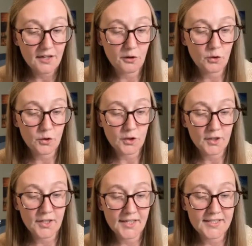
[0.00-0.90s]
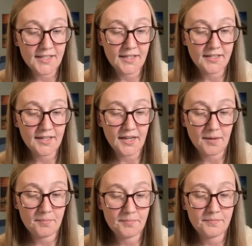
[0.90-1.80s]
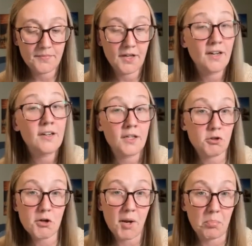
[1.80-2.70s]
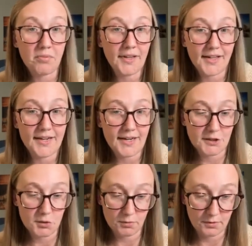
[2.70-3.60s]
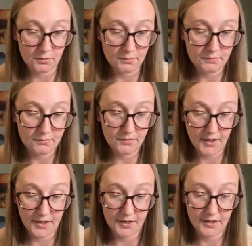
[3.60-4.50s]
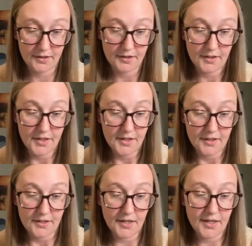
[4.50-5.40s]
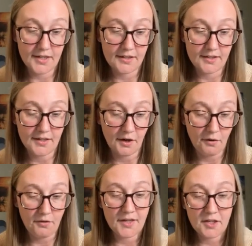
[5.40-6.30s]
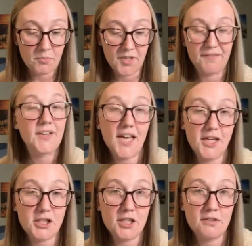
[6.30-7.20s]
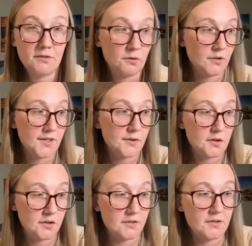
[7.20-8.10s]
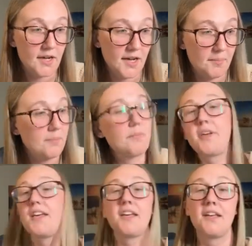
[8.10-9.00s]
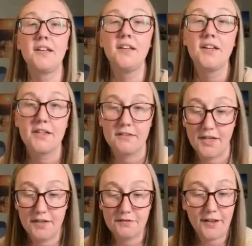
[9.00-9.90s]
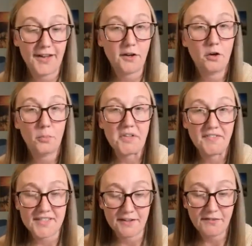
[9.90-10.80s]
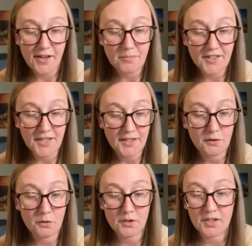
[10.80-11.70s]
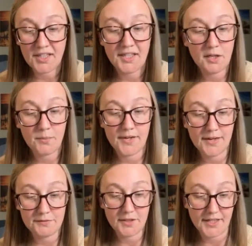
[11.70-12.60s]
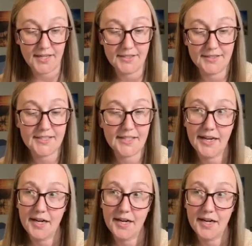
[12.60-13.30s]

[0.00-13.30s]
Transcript: Or is it a trip, like an actual it could be a vacation, or you could be flying home to visit family, or whatever it is.